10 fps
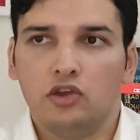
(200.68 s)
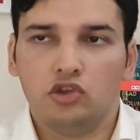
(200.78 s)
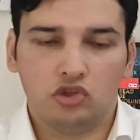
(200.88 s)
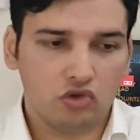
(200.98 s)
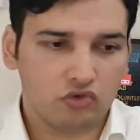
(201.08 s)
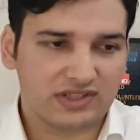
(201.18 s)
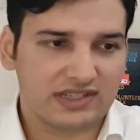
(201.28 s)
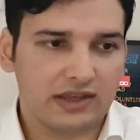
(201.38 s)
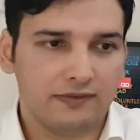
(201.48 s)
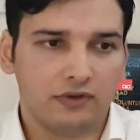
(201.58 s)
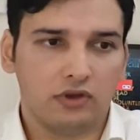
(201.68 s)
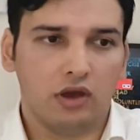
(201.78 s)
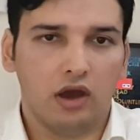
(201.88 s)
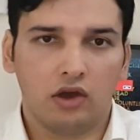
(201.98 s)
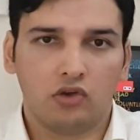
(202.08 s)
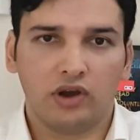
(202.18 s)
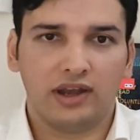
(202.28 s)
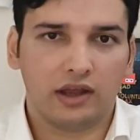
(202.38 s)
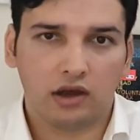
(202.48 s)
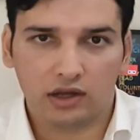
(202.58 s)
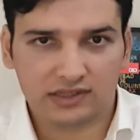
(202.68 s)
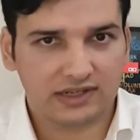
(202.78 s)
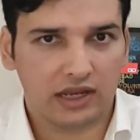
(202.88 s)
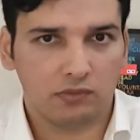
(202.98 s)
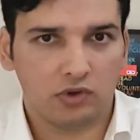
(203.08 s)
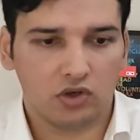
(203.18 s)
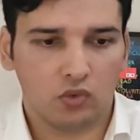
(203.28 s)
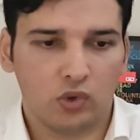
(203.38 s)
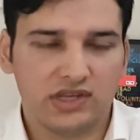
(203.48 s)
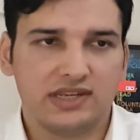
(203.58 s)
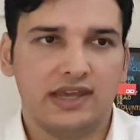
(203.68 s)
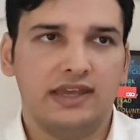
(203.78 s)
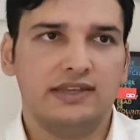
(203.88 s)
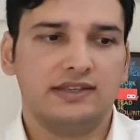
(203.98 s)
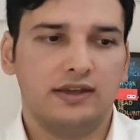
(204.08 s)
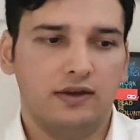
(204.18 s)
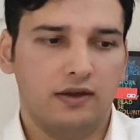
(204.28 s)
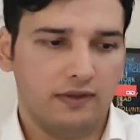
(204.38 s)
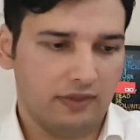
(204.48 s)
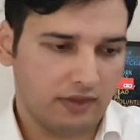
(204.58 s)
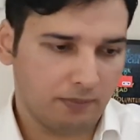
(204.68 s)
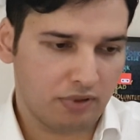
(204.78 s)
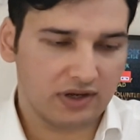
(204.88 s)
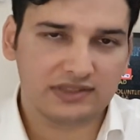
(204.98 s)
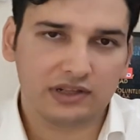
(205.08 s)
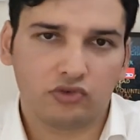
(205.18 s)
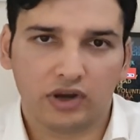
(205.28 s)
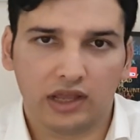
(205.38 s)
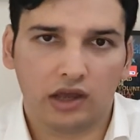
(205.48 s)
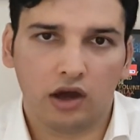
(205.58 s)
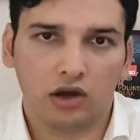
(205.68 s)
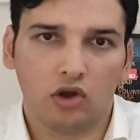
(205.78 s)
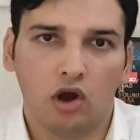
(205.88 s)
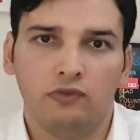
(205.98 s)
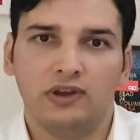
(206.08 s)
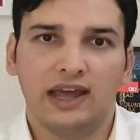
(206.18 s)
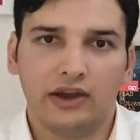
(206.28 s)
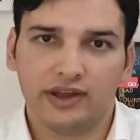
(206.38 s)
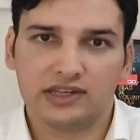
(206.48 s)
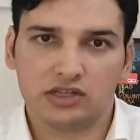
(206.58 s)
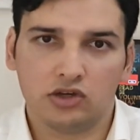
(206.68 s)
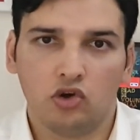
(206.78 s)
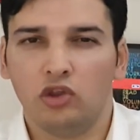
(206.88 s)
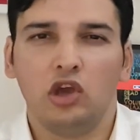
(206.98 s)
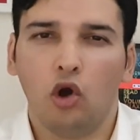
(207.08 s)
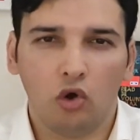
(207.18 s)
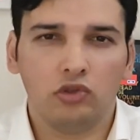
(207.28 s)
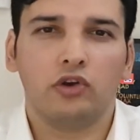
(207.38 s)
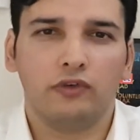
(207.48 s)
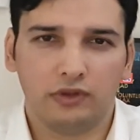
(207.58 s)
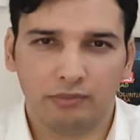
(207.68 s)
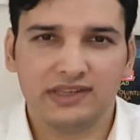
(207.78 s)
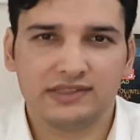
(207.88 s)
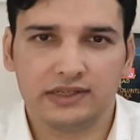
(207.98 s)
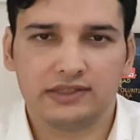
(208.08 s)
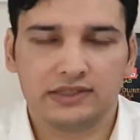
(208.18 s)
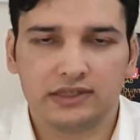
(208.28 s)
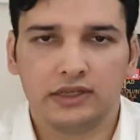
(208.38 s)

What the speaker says: You receive a credit card statement, which is the personal credit card of a director or the owner of the business.